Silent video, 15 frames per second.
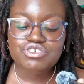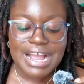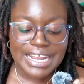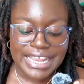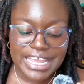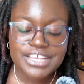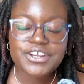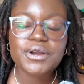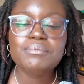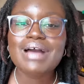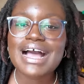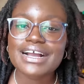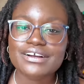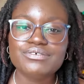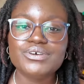Tracking your
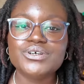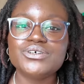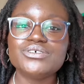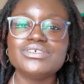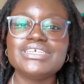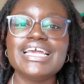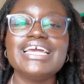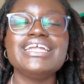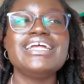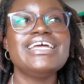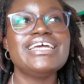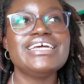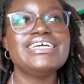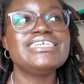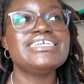macros, it
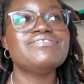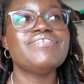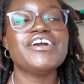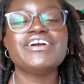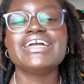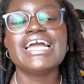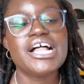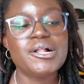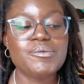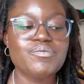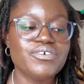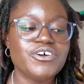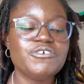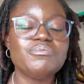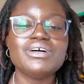is very
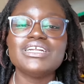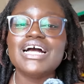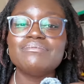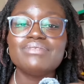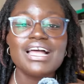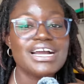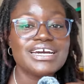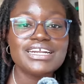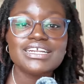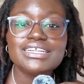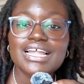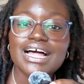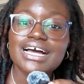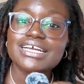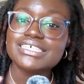helpful, but I'm not gonna
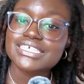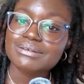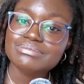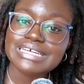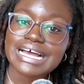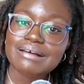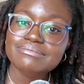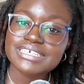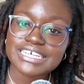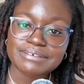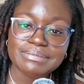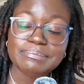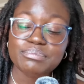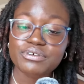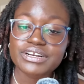lie, sometimes it
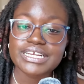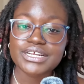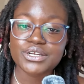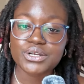can be pretty